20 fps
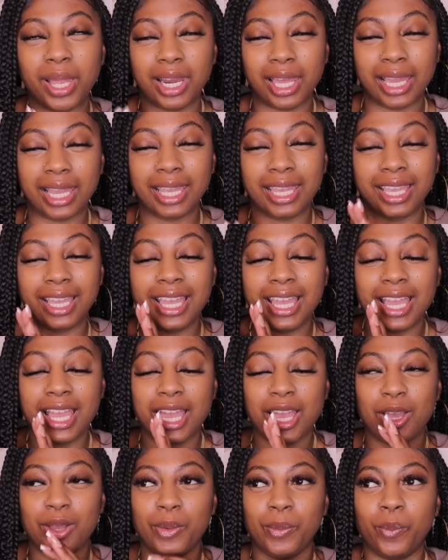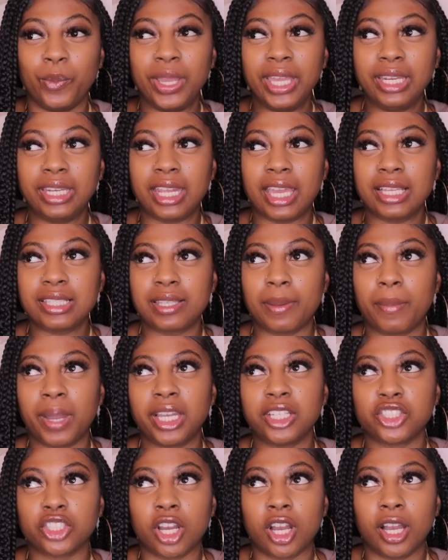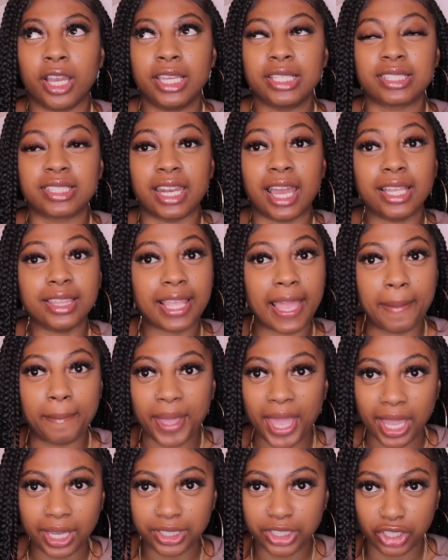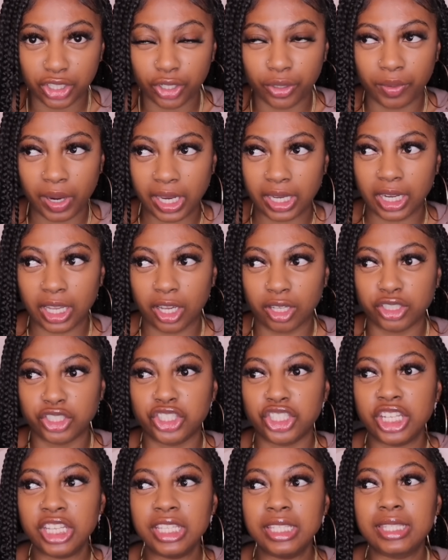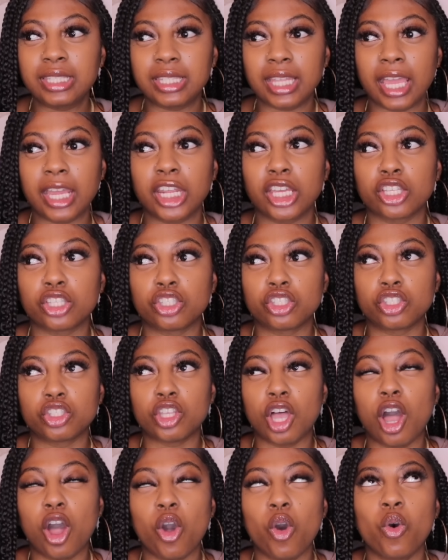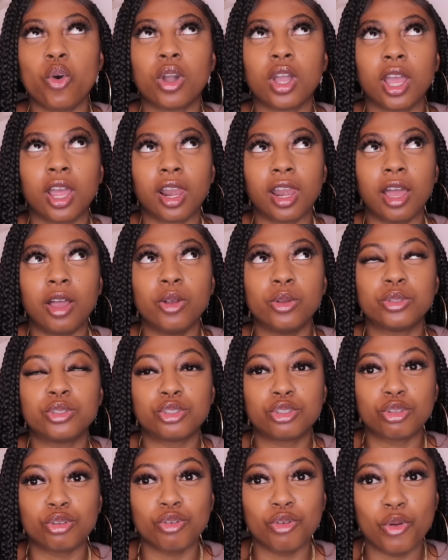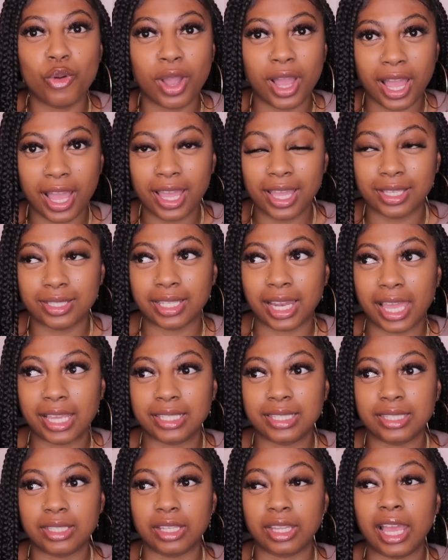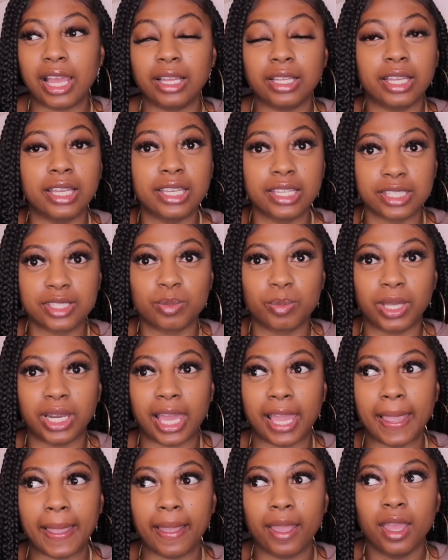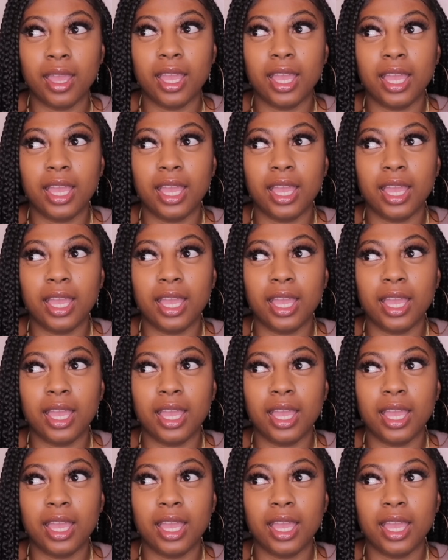like, we dancing, mind y'all, it's not that packed in there right now. She's standing so close to us, like, not us, but like,